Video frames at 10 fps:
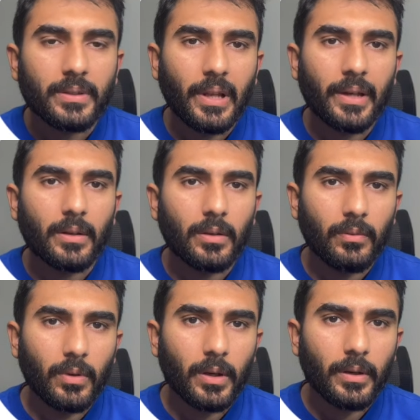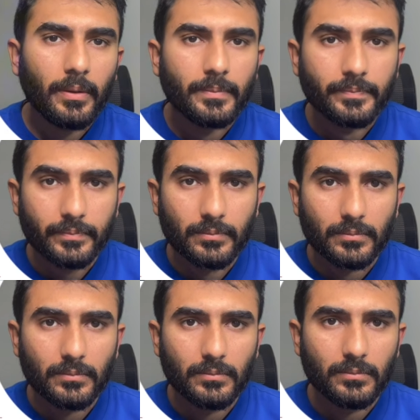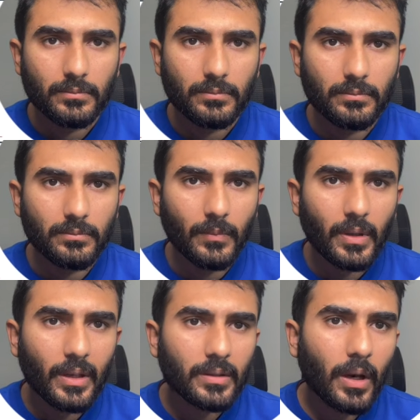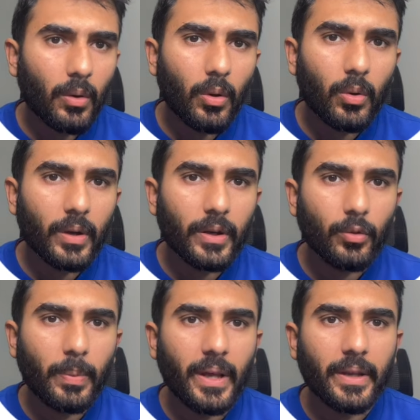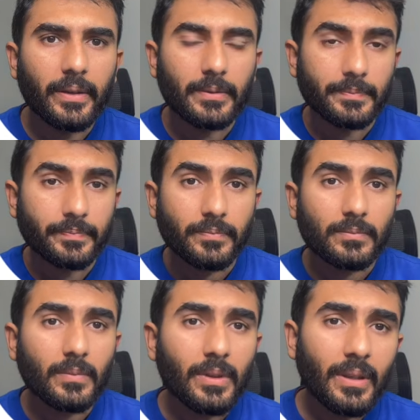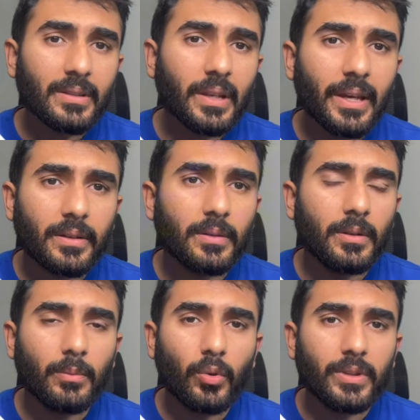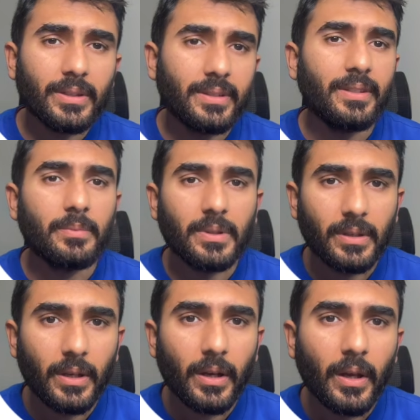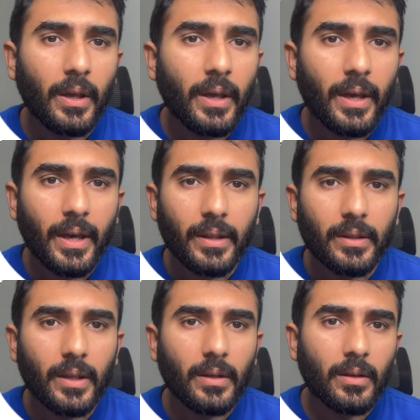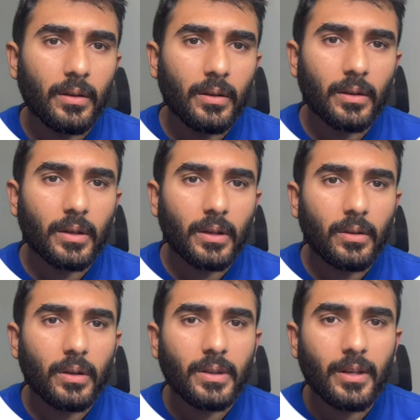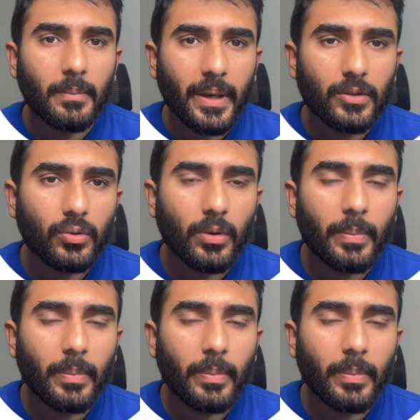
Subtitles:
select worker. Next, how long are you planning? Select more than 6 months here, and then country that match your